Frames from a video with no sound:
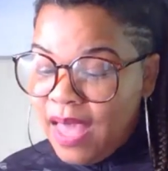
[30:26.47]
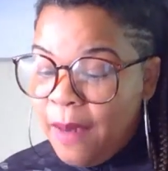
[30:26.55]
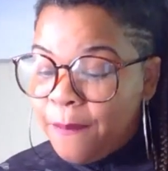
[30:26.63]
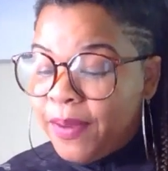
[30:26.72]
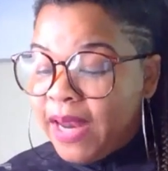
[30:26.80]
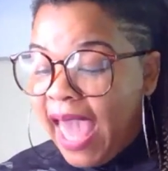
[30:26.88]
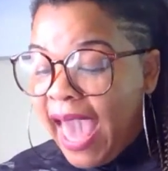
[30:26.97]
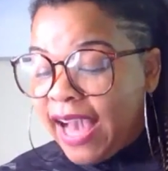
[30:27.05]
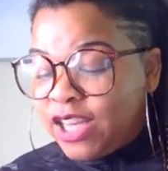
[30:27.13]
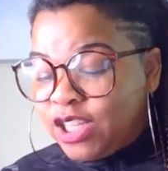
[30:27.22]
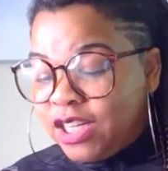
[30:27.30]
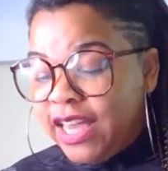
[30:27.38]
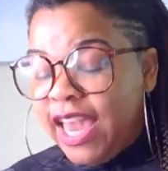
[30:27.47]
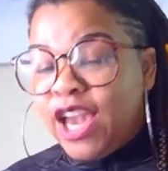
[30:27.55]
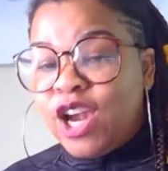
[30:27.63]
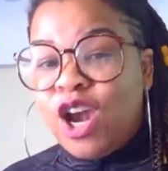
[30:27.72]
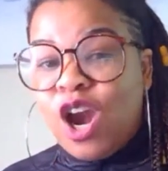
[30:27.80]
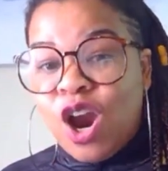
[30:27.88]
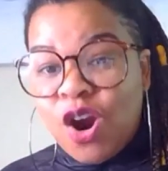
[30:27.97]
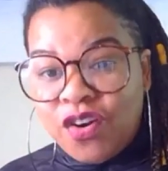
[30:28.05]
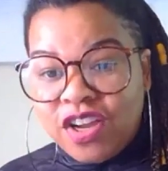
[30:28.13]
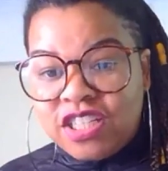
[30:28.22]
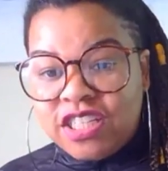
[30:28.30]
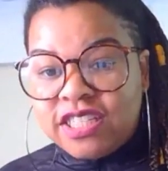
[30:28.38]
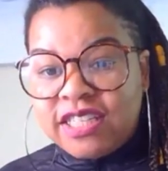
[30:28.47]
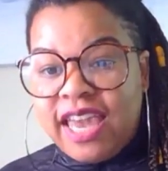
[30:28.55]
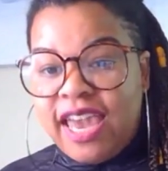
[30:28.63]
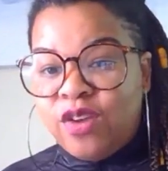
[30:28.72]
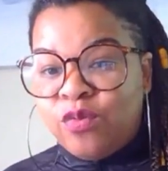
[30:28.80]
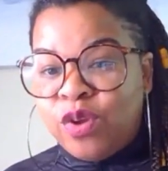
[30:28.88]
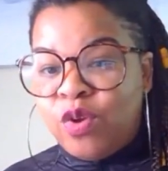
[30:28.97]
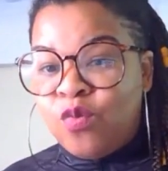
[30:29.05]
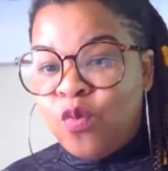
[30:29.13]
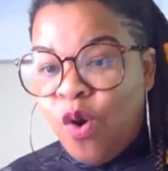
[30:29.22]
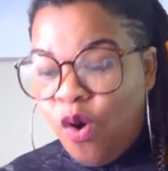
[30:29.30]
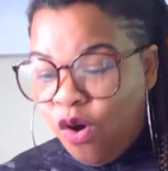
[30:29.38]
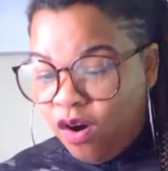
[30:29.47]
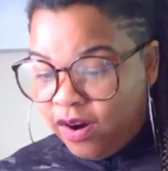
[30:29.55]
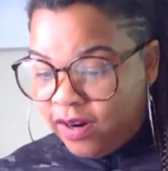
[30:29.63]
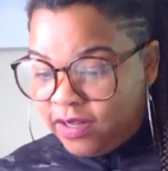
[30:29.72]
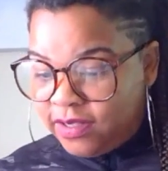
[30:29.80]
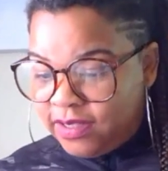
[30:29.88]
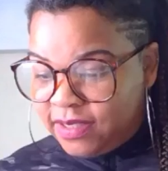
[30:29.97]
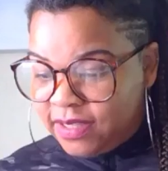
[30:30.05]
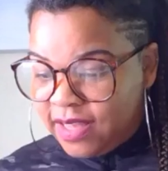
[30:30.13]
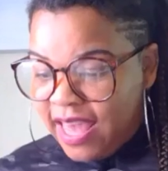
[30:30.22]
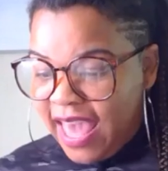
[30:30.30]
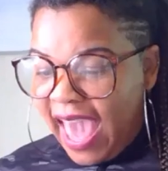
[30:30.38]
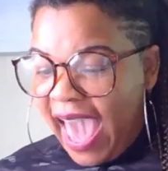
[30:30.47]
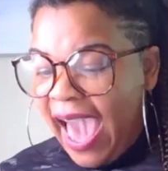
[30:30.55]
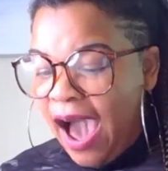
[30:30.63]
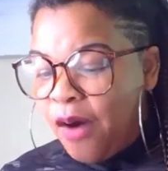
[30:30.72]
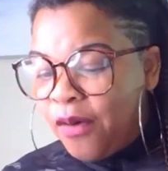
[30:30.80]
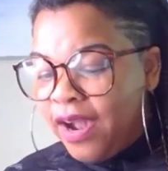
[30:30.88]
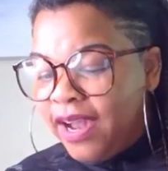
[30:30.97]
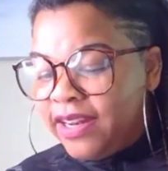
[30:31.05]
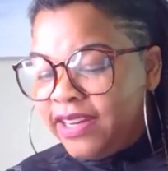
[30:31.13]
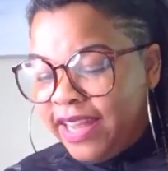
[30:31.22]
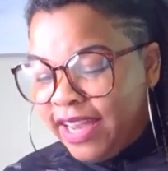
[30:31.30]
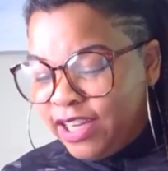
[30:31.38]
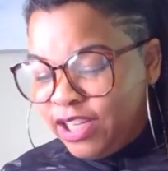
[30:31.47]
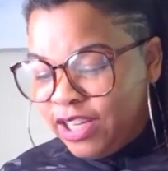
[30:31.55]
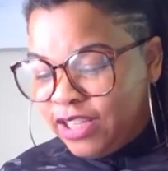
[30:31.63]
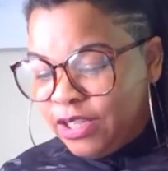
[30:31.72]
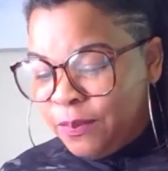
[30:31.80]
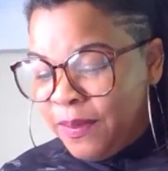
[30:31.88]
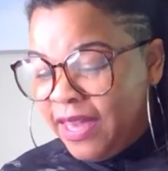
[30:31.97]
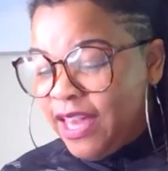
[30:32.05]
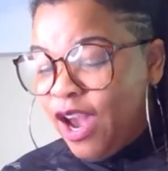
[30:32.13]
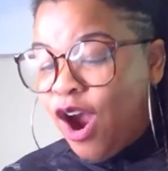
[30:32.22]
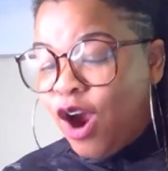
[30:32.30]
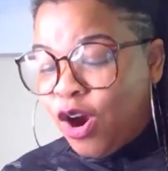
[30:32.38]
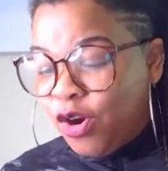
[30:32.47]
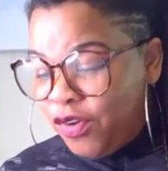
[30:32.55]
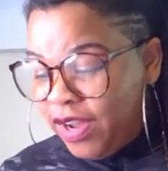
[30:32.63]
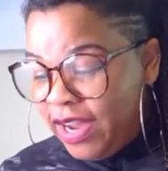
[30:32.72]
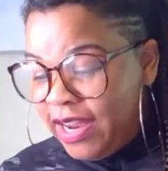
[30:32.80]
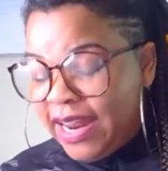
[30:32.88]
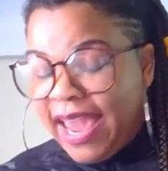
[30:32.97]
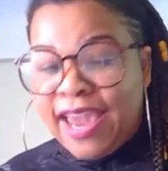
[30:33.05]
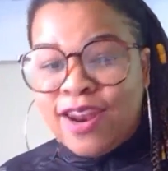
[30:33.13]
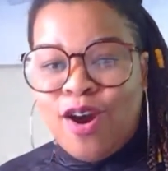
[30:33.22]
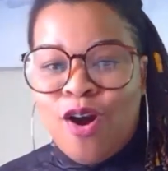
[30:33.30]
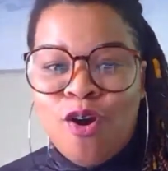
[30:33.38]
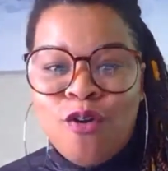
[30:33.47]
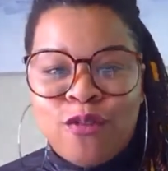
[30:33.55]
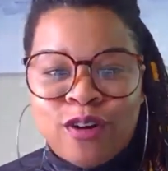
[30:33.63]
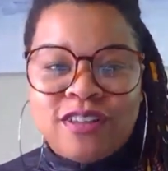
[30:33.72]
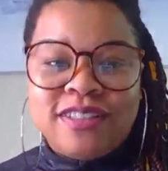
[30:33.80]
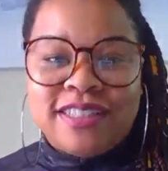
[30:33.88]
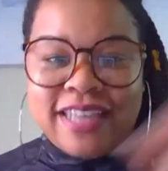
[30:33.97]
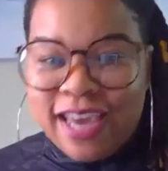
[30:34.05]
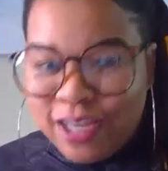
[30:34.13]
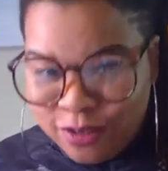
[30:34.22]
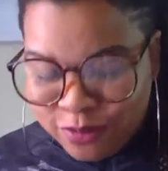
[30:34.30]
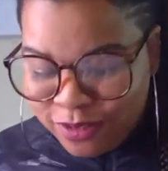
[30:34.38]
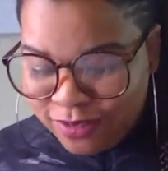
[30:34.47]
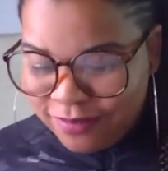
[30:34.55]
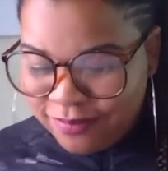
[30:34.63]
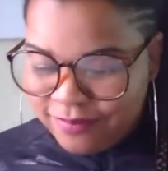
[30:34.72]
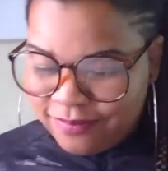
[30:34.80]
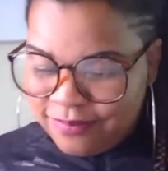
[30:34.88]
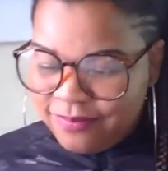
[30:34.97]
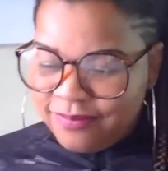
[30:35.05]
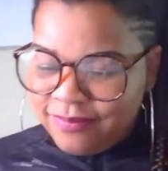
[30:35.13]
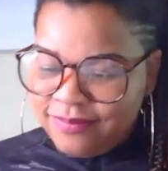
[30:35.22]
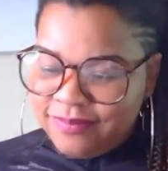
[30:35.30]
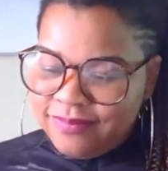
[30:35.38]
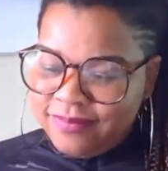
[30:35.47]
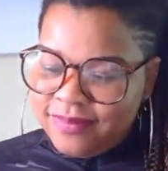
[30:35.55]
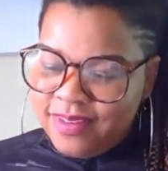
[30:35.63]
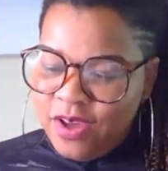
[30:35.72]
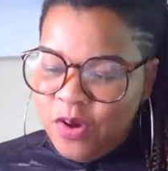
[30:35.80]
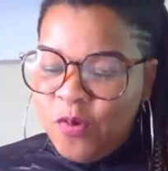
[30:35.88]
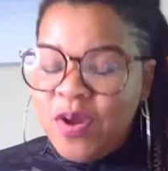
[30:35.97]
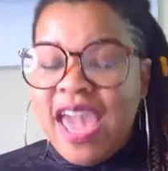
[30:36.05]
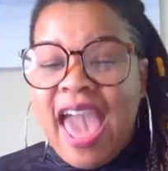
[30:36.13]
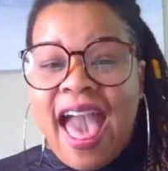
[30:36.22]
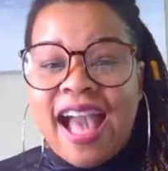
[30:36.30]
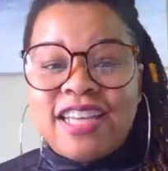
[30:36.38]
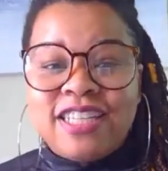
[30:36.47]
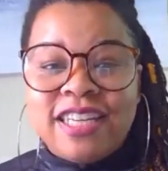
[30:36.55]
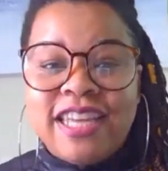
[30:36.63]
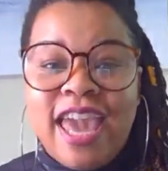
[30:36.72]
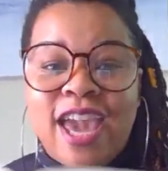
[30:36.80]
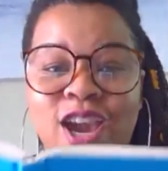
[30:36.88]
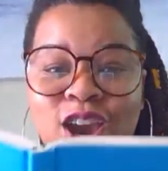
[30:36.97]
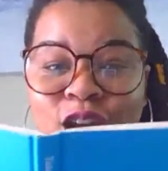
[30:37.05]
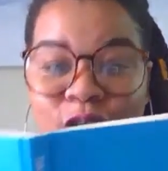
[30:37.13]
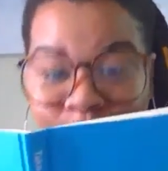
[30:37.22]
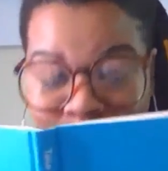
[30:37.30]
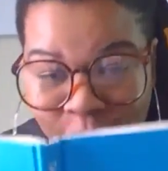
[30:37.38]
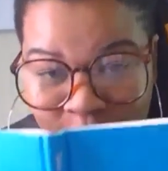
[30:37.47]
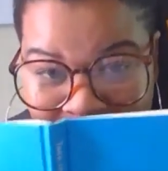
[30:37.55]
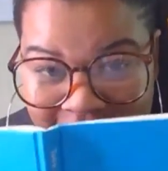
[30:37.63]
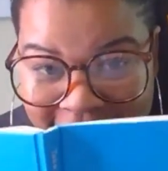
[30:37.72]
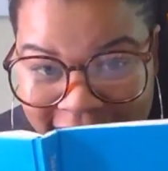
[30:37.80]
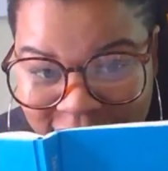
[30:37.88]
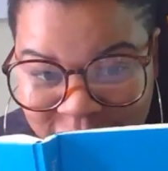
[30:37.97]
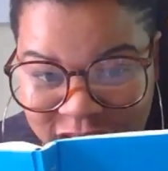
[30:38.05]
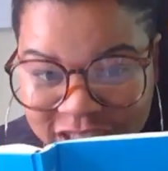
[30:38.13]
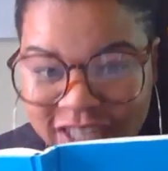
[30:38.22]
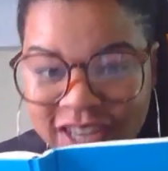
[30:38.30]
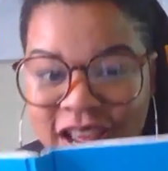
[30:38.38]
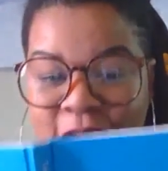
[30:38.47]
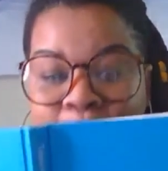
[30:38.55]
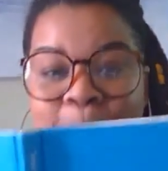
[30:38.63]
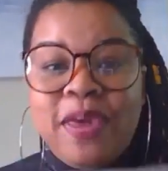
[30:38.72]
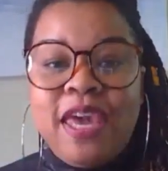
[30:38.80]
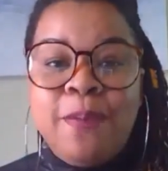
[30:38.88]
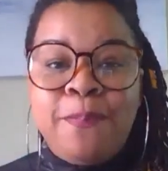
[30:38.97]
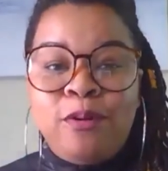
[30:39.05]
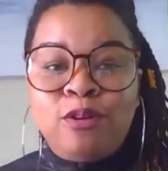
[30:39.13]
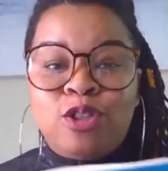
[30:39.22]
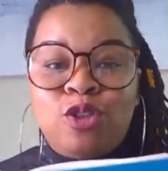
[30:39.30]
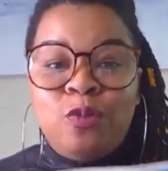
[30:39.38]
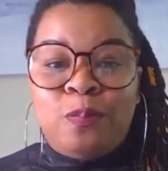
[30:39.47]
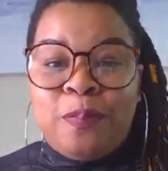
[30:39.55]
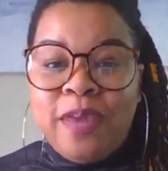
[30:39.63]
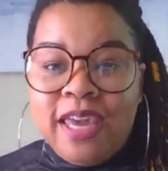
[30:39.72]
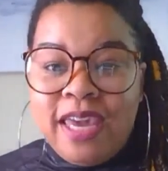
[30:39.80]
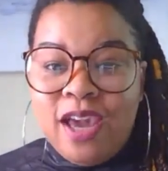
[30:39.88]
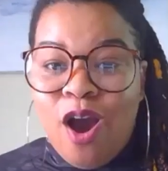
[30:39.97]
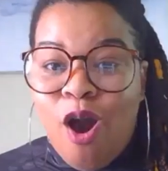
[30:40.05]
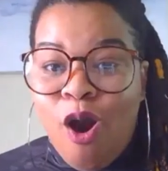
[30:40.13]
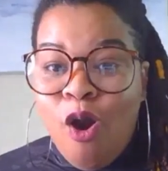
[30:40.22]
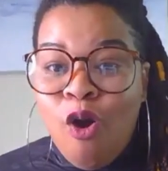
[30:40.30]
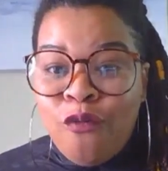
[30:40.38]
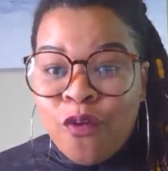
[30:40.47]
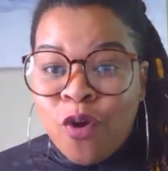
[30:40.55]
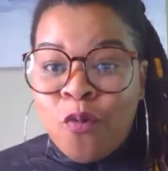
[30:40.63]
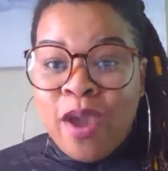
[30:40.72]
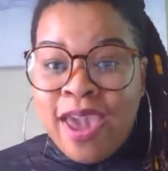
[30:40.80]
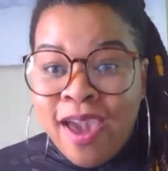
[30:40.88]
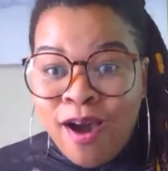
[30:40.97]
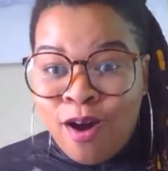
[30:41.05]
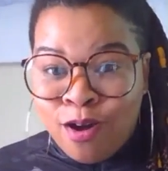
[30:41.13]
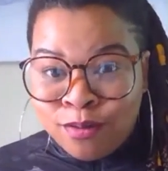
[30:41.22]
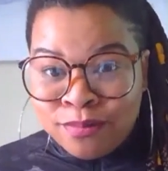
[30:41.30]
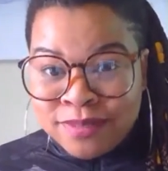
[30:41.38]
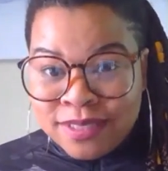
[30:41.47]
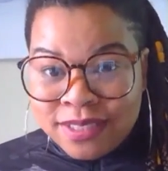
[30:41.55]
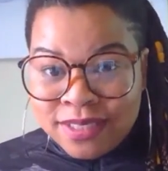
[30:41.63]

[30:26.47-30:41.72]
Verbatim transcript: but actually encourages and rewards our addiction to being hurried and overscheduled. We actually encourage people to be overwhelmed.